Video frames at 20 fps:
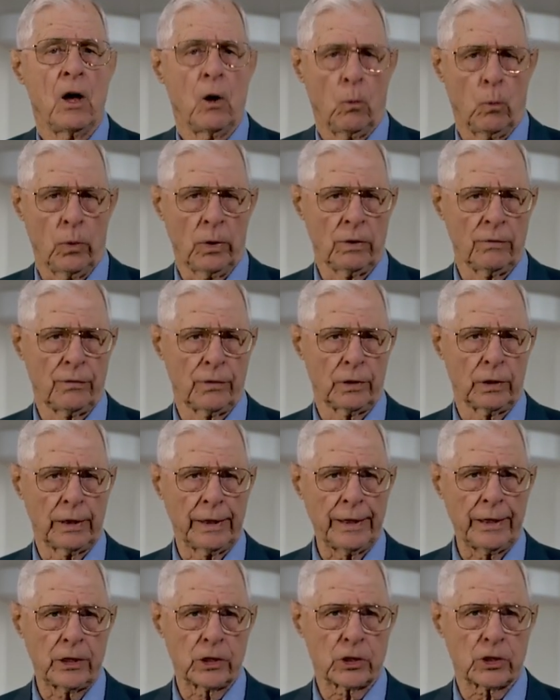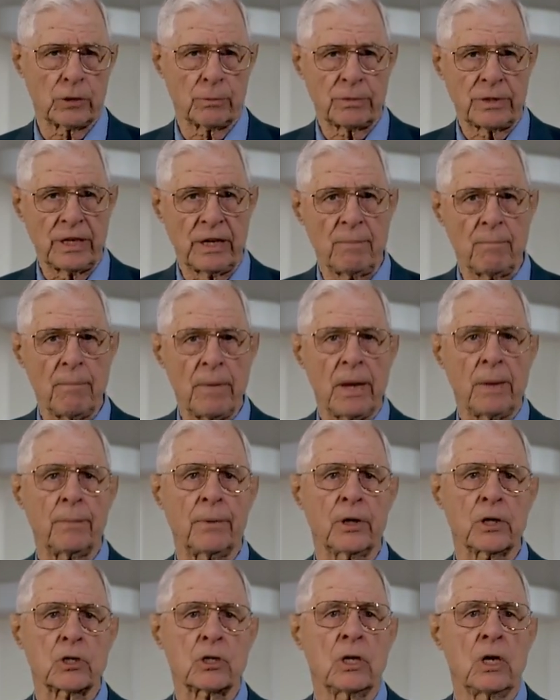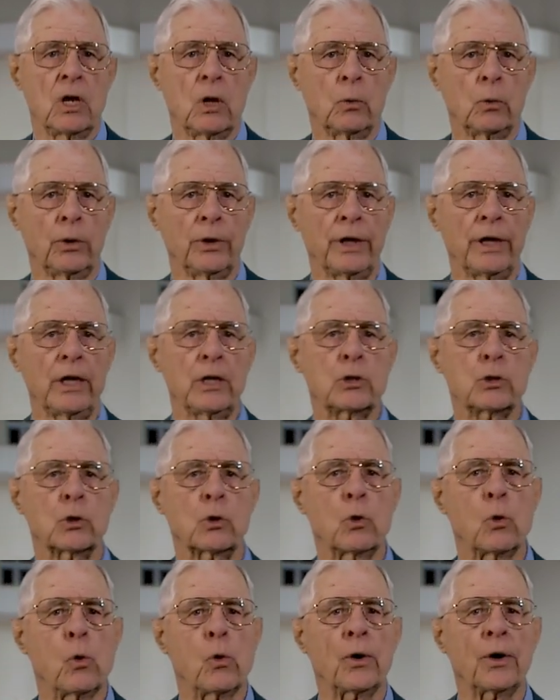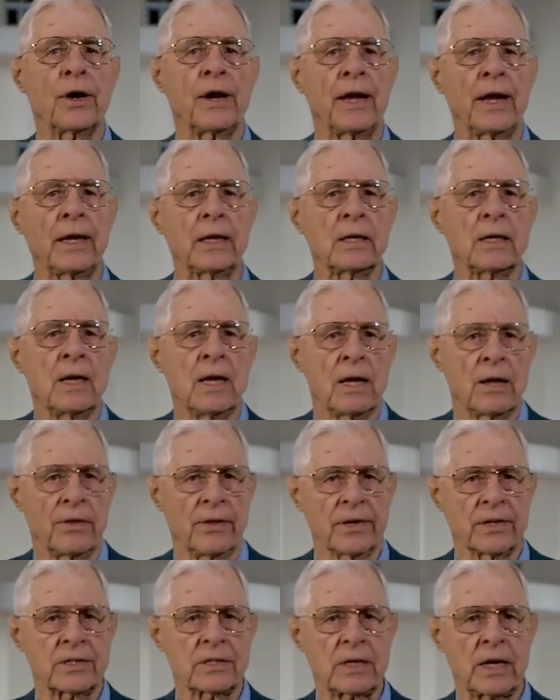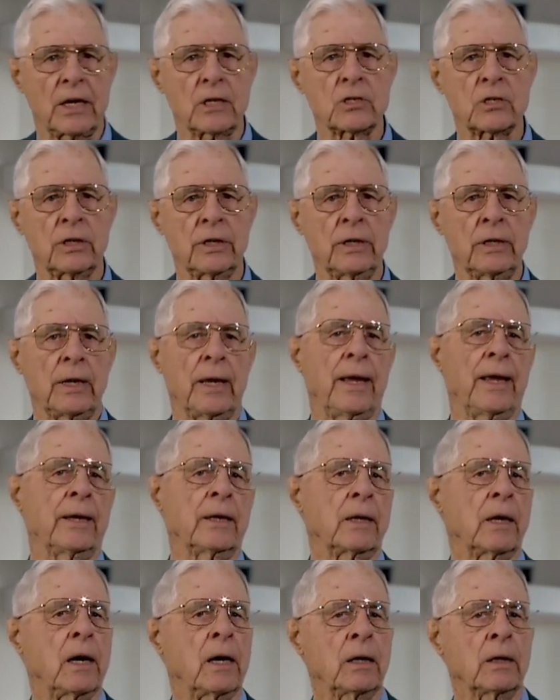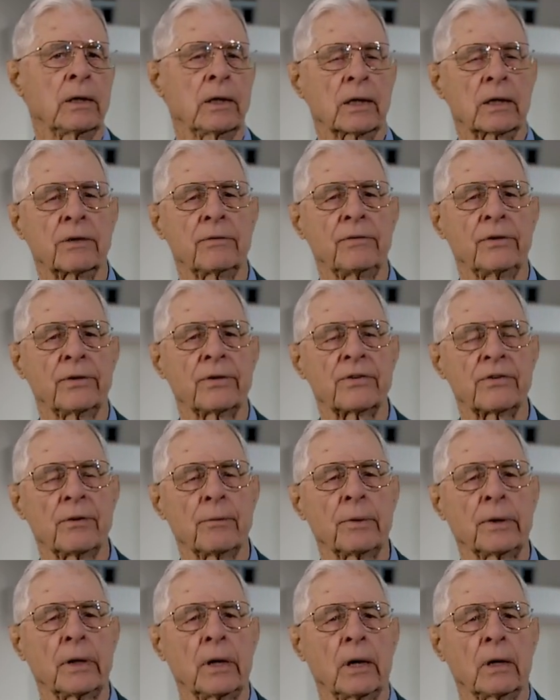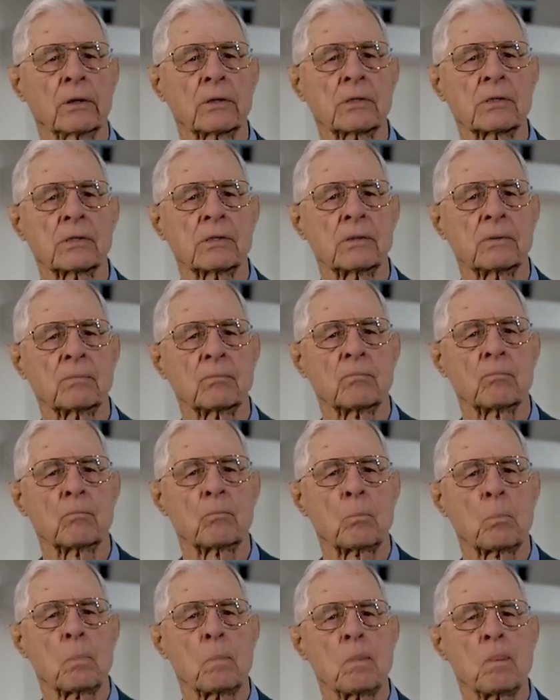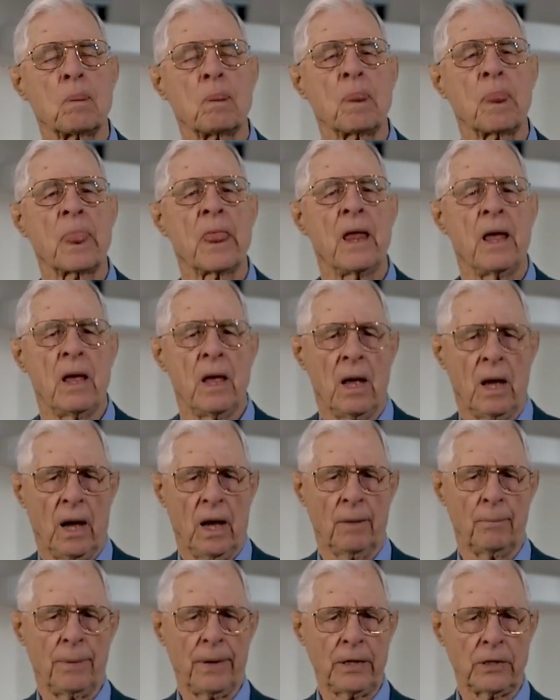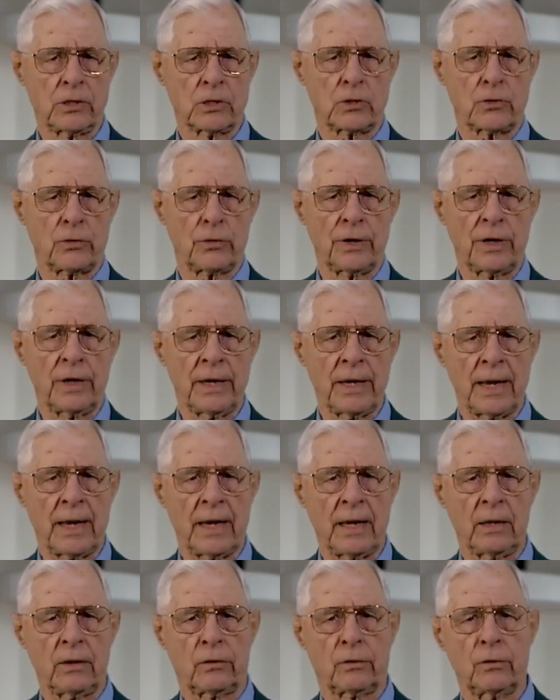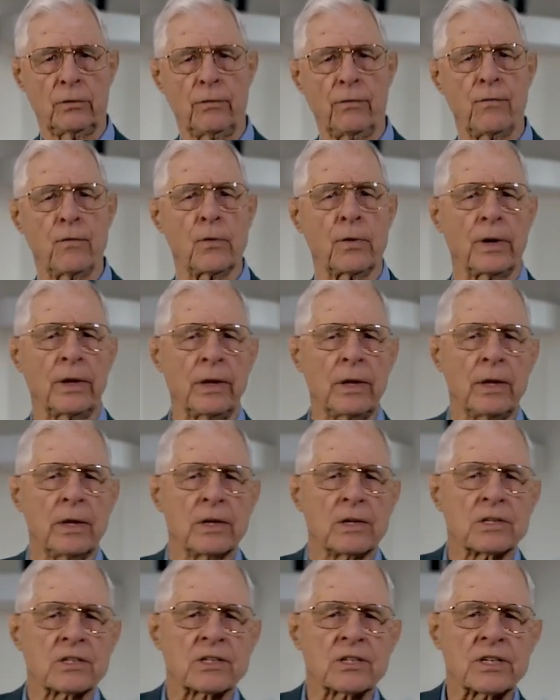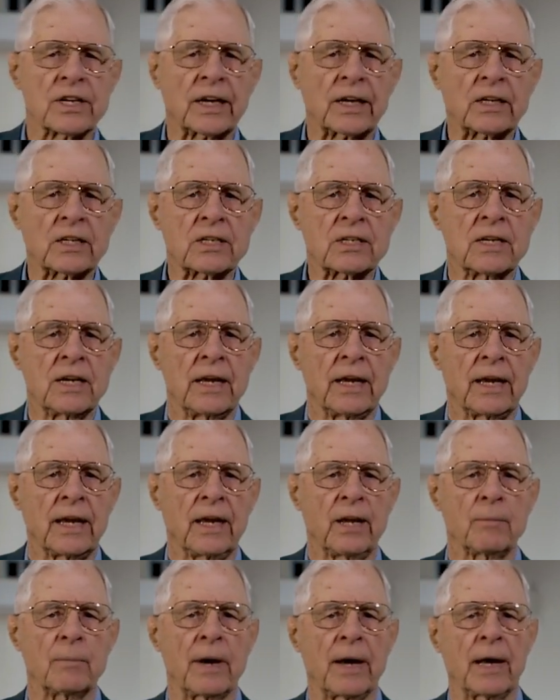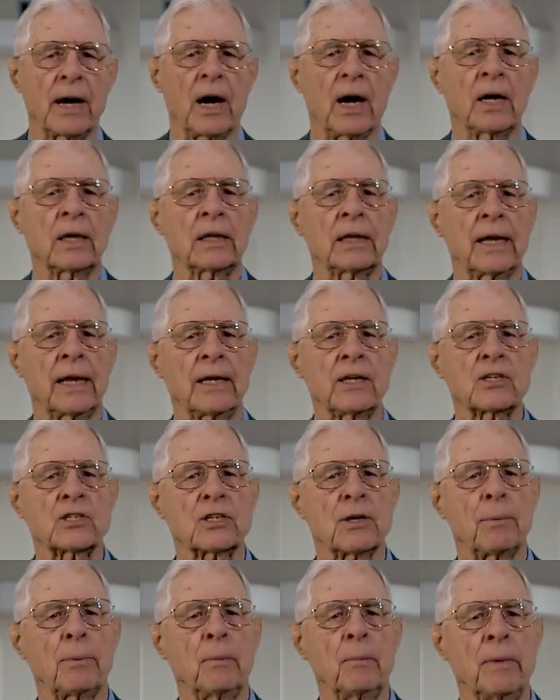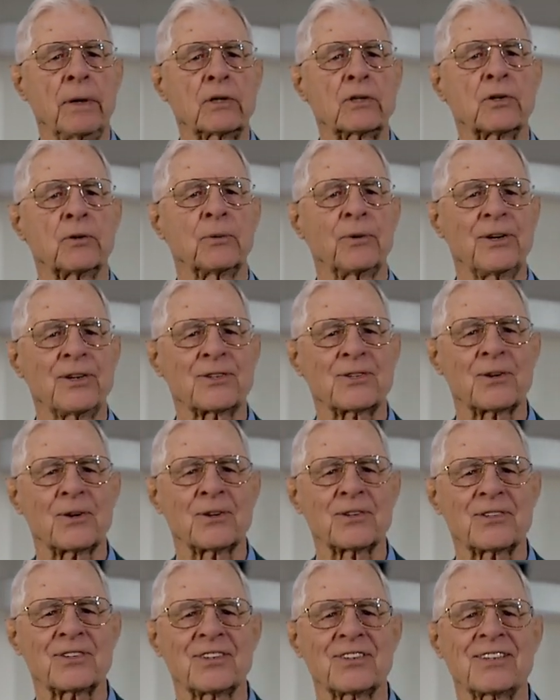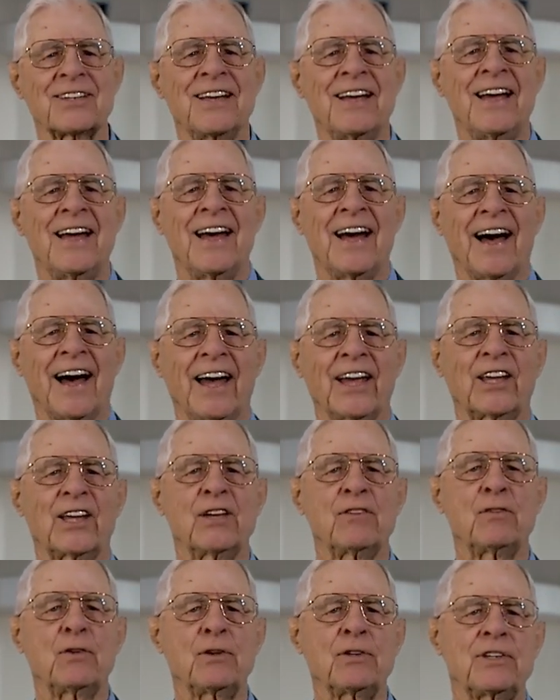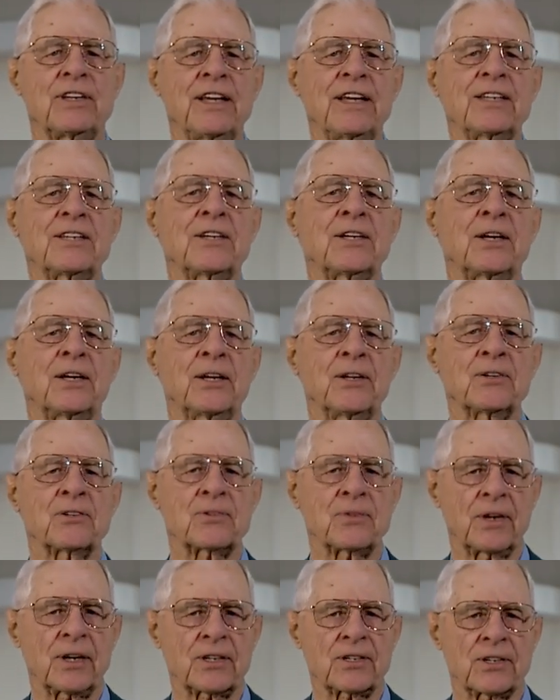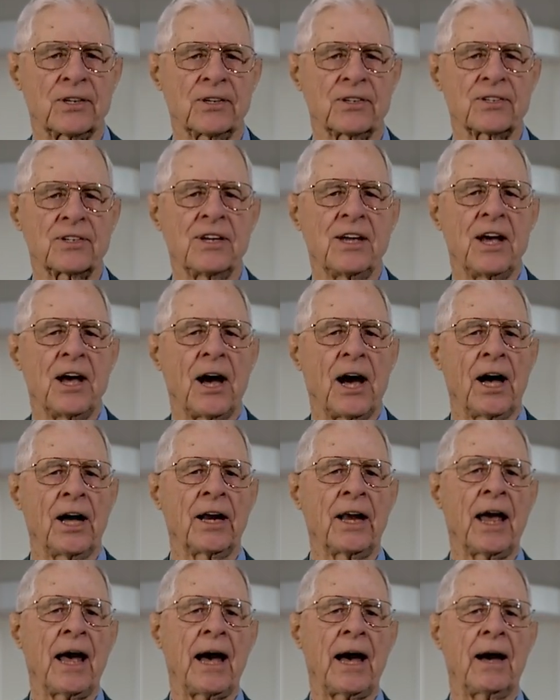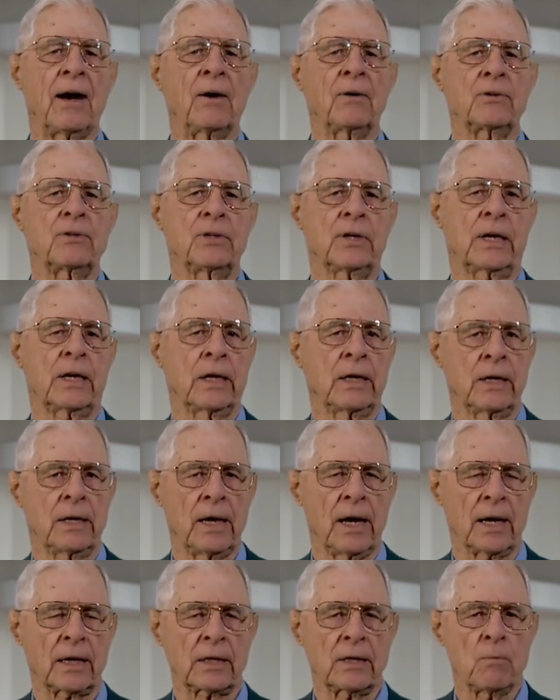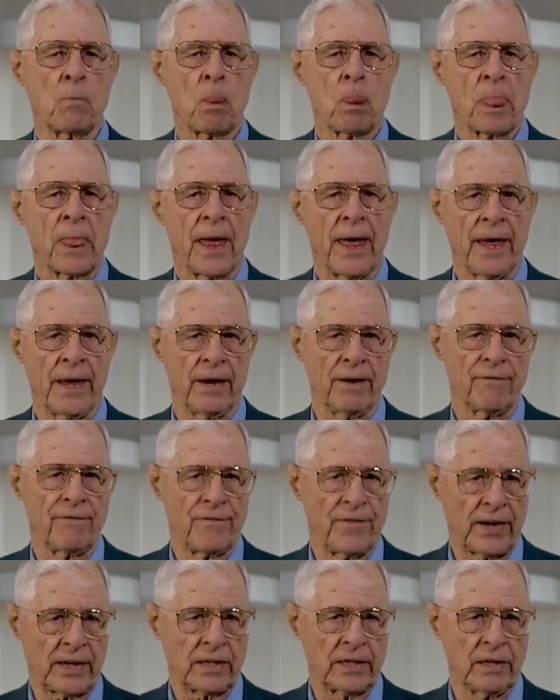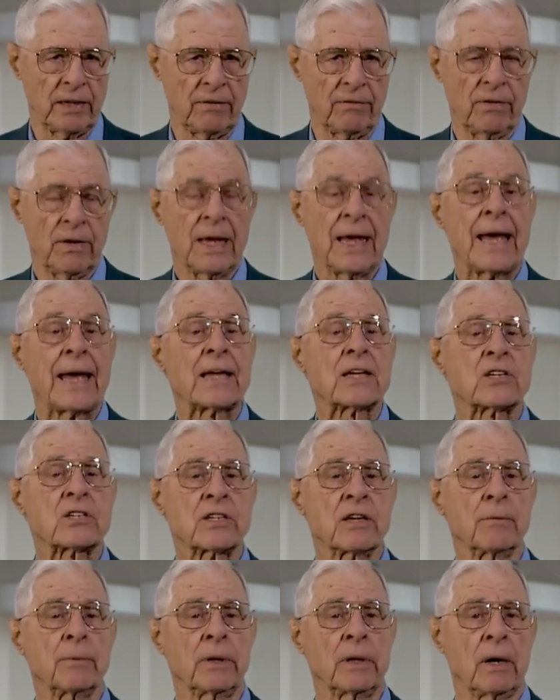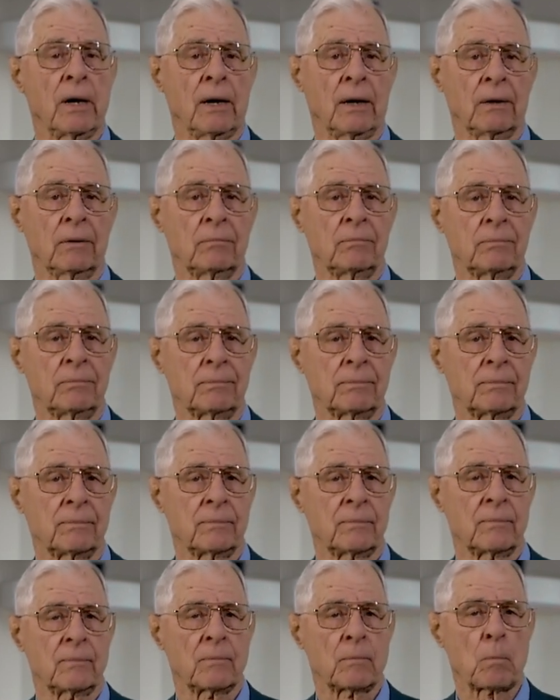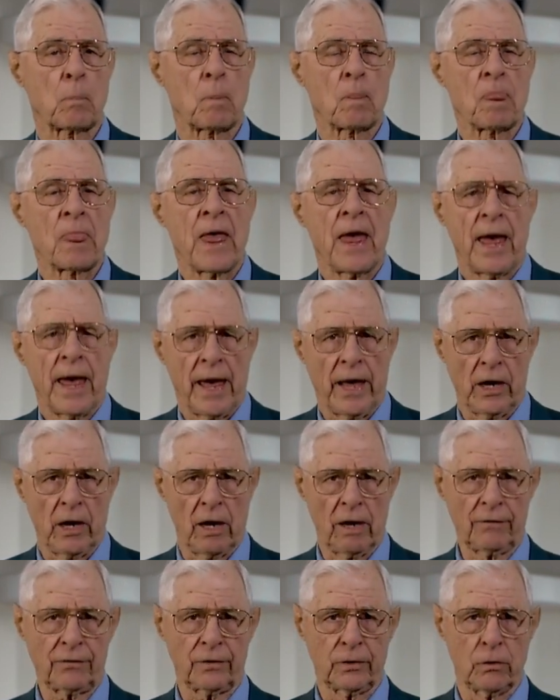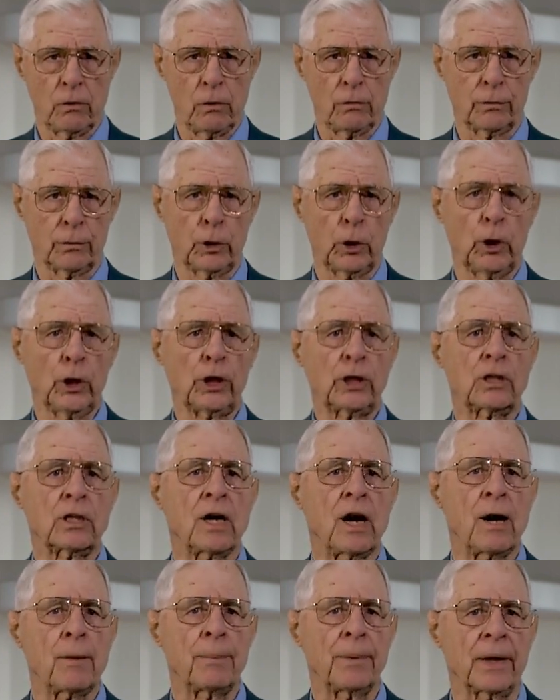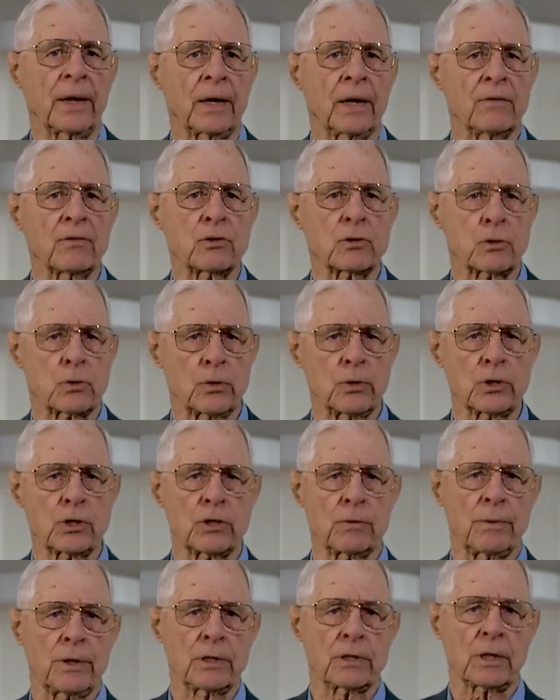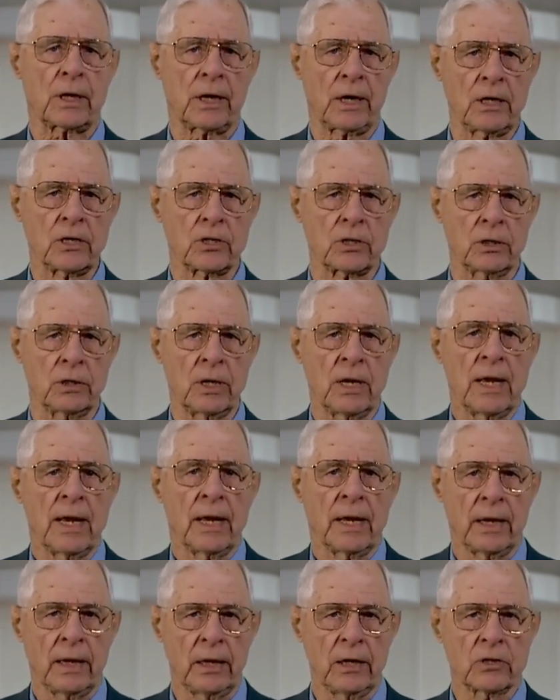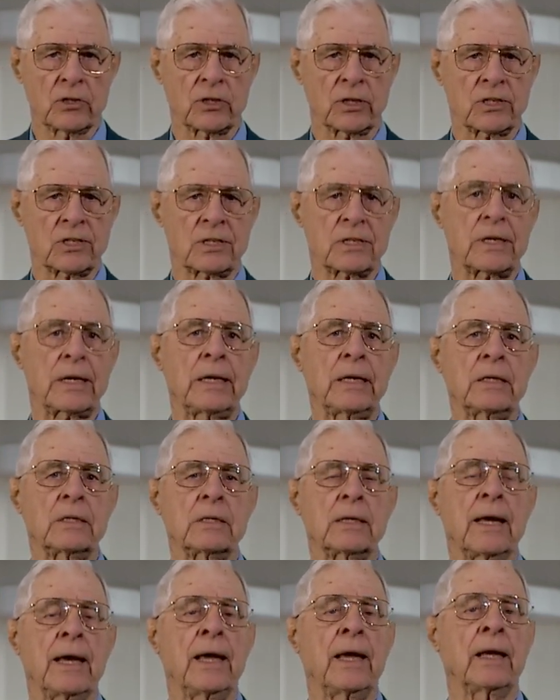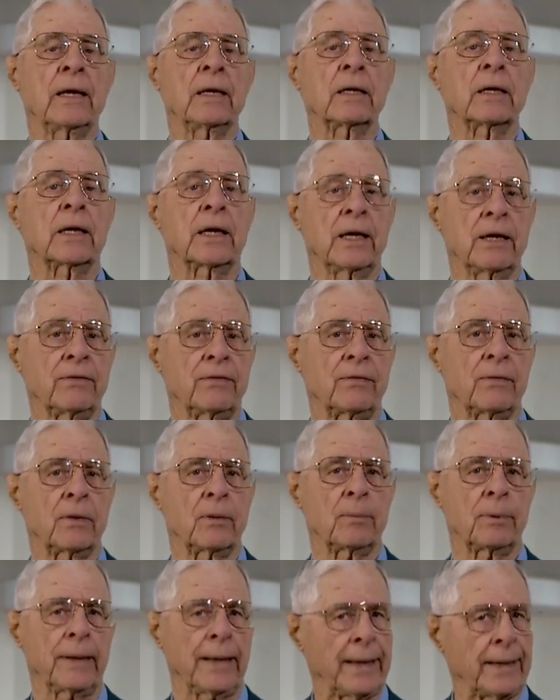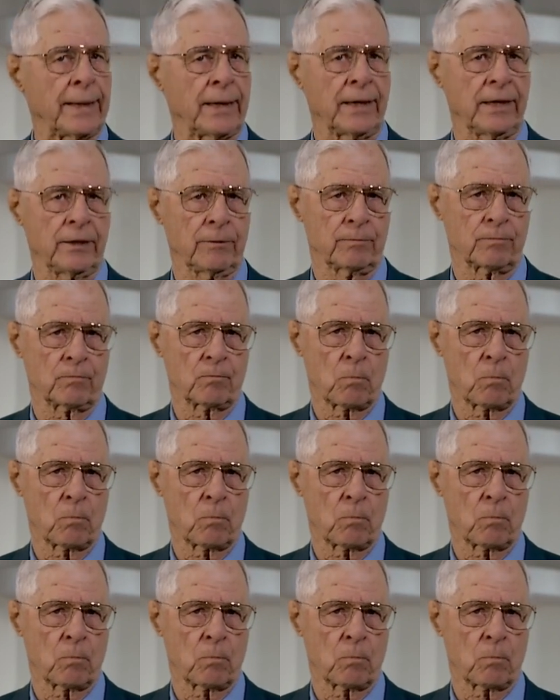One of your leadership team members will need to coordinate the scheduling and conduct of your seminars. On pages 39 through 46 in my online supplemental resources, I give you detailed instructions on how to conduct an effective seminar. An often overlooked topic of stewardship education is estate and gift planning.